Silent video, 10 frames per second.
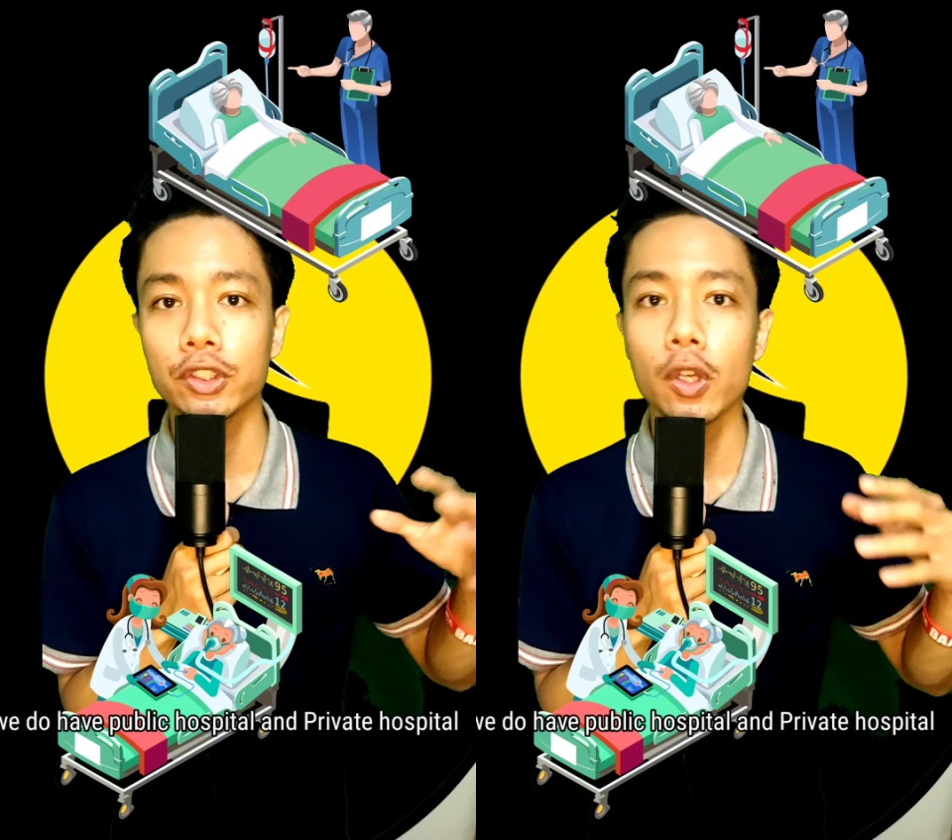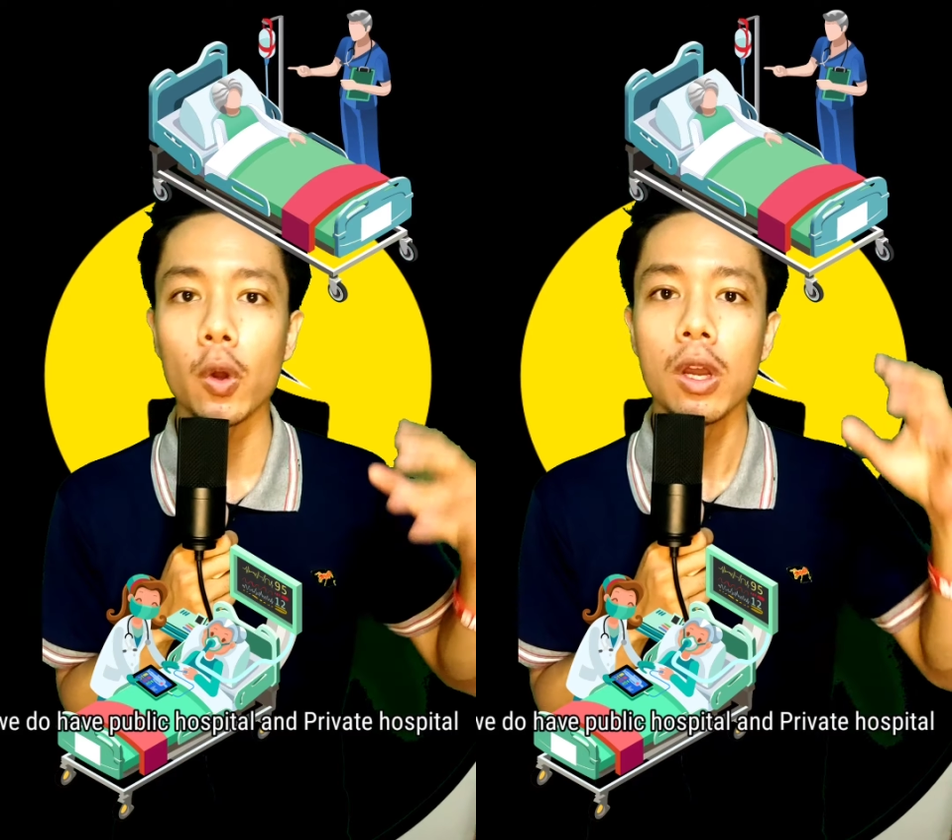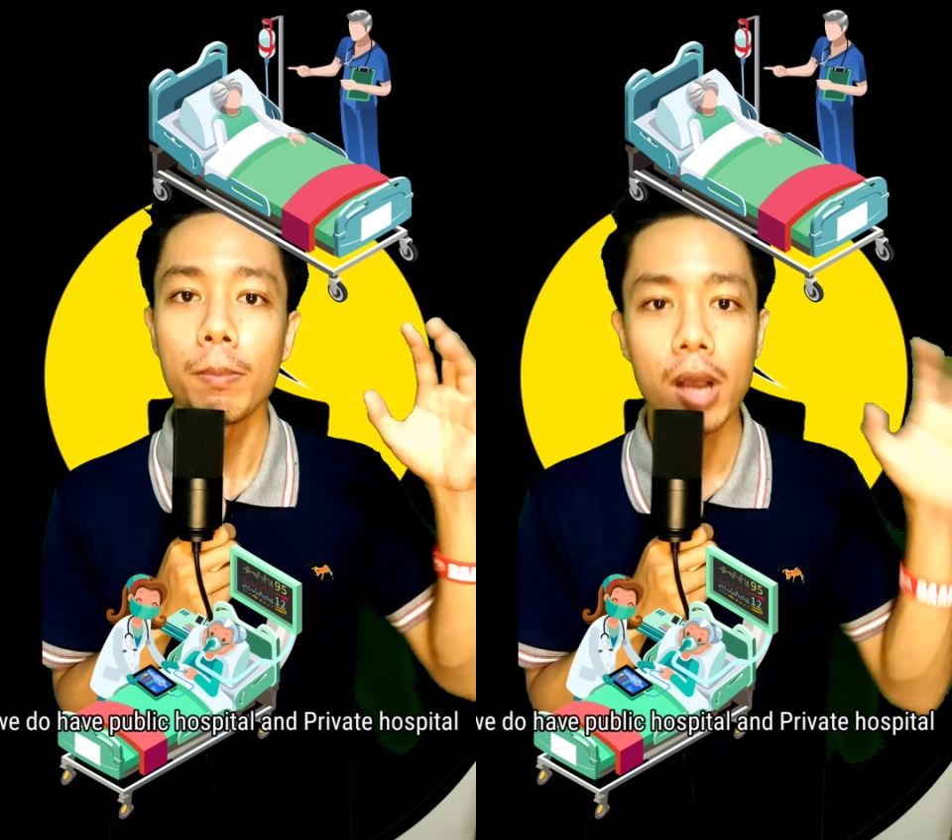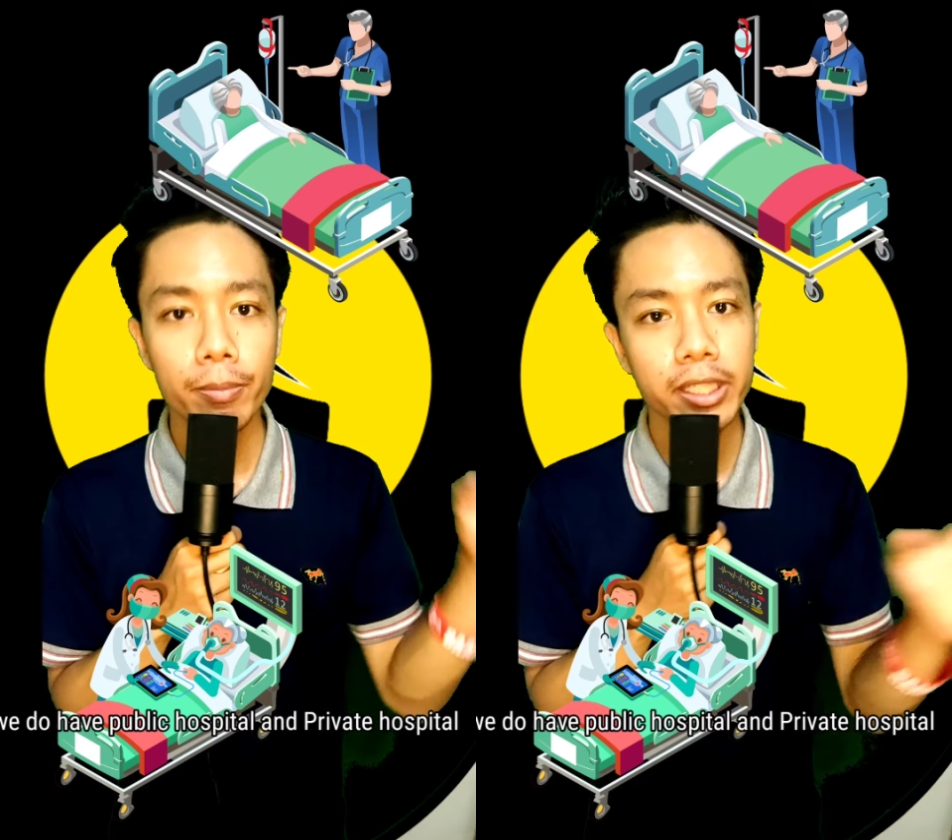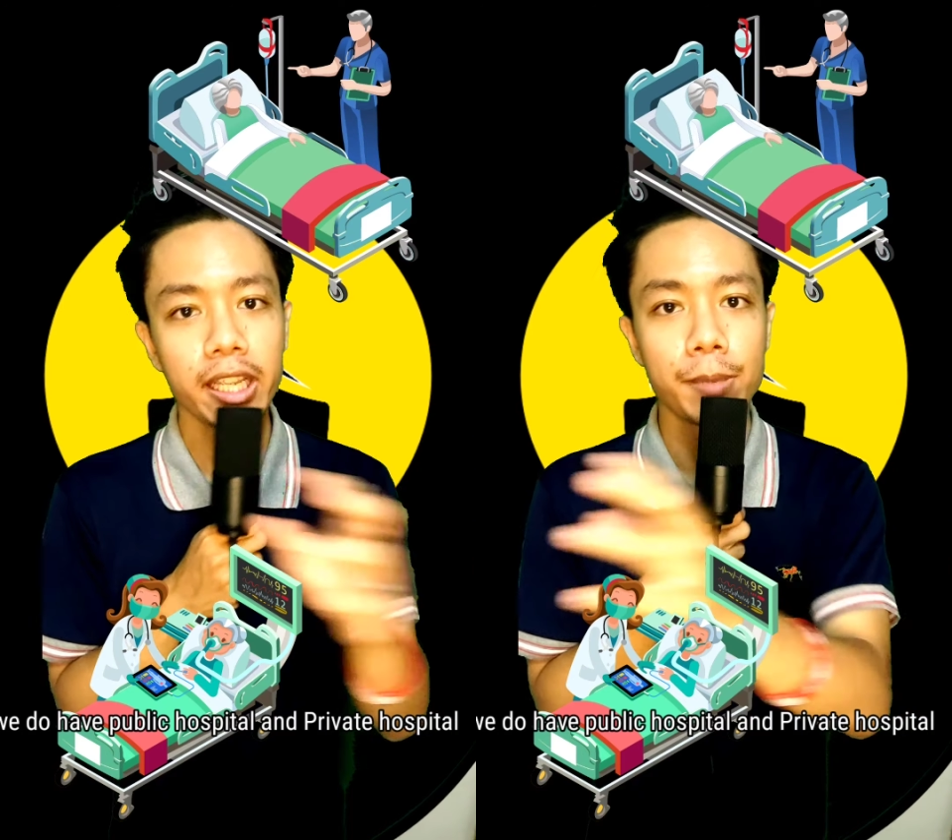So
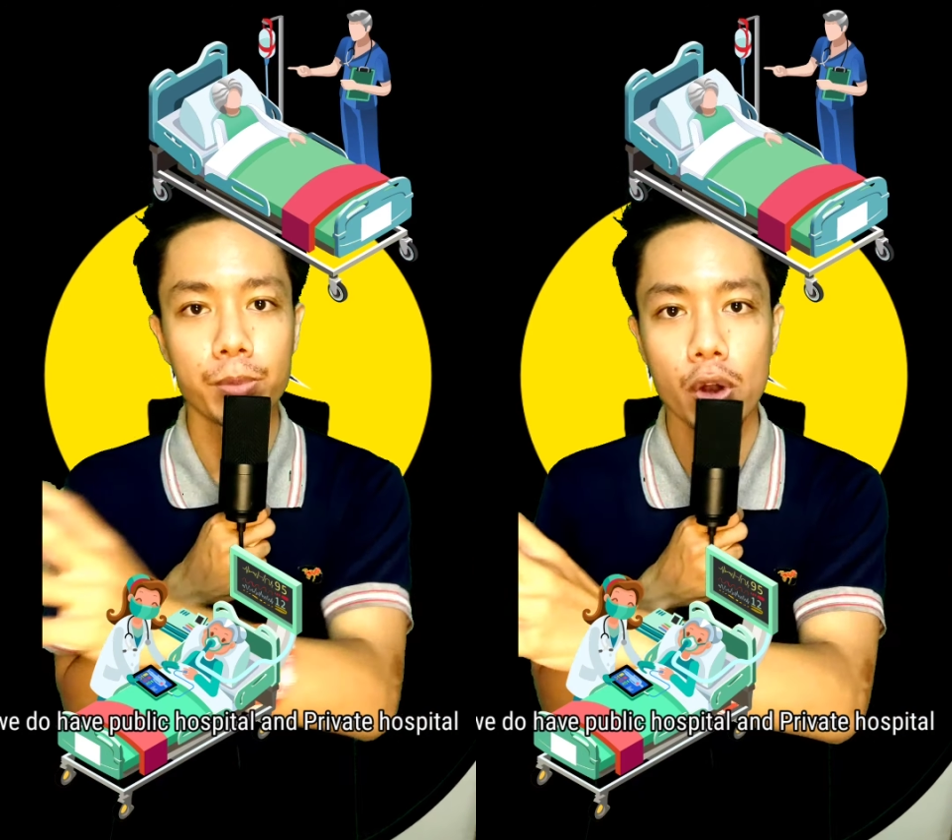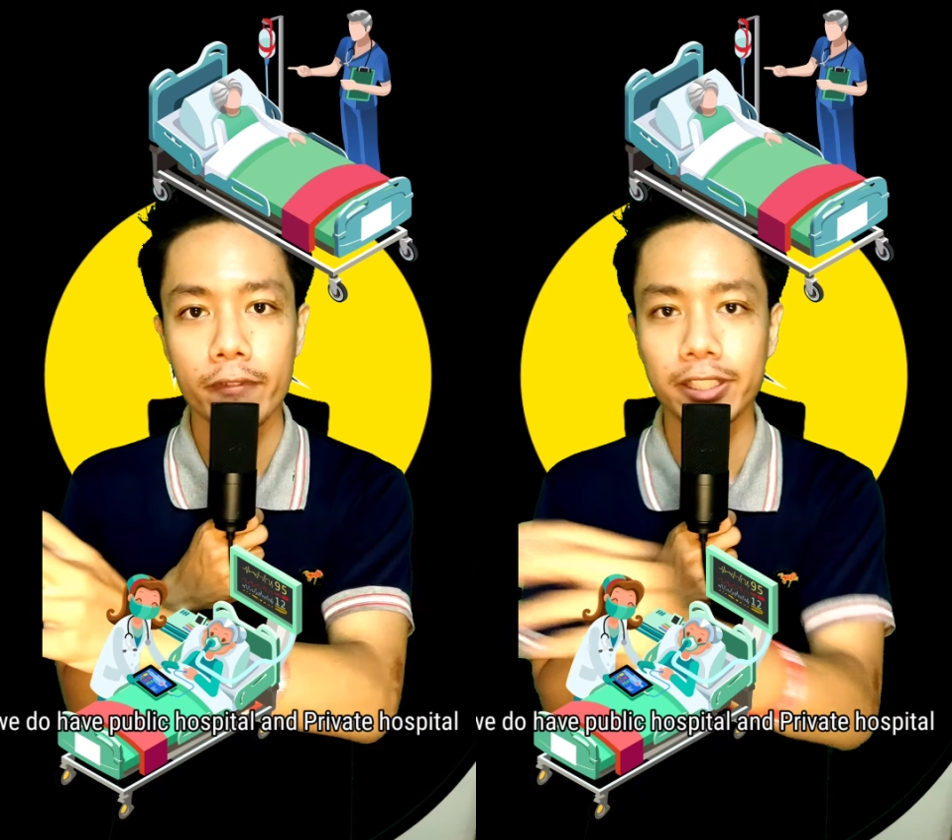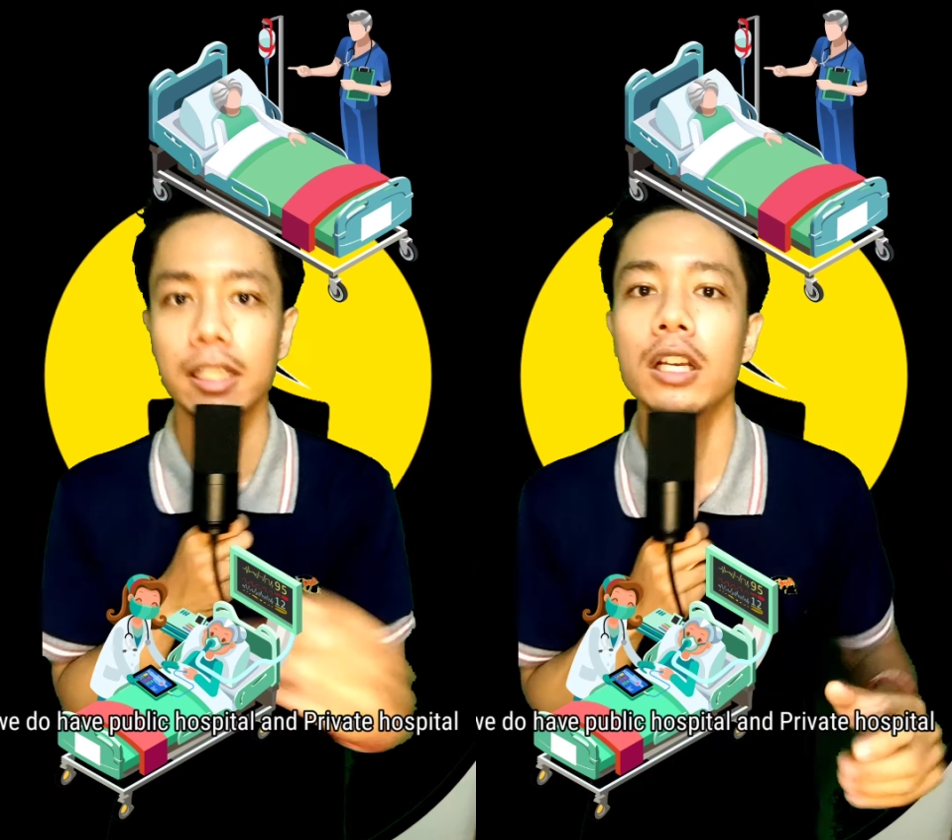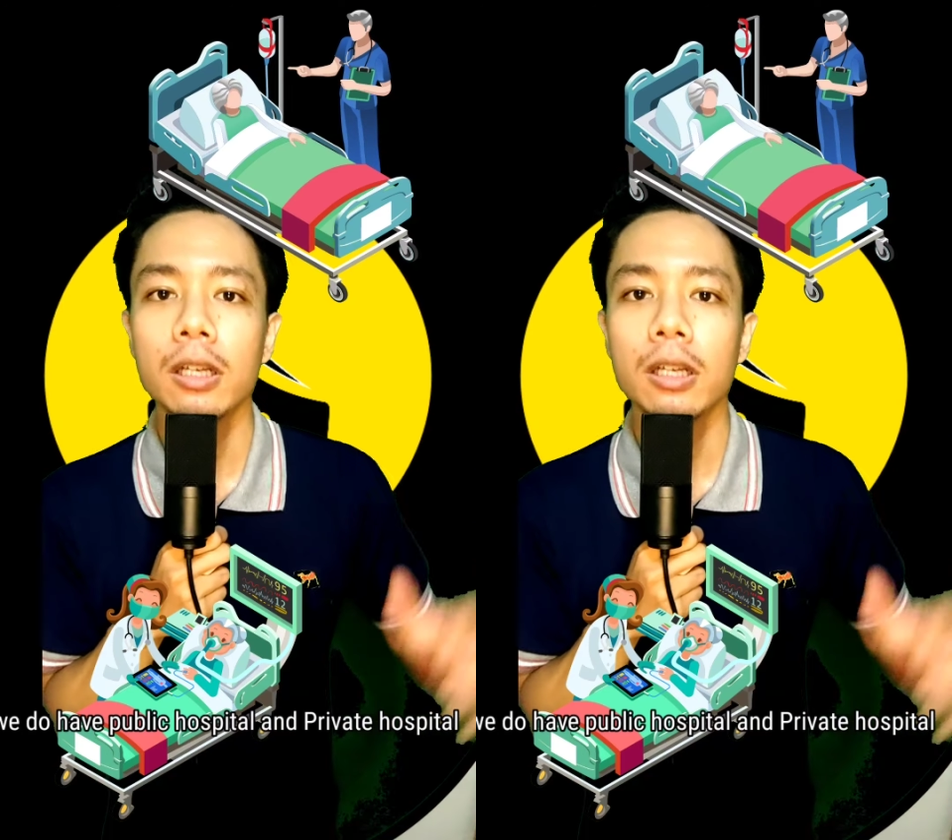public and private.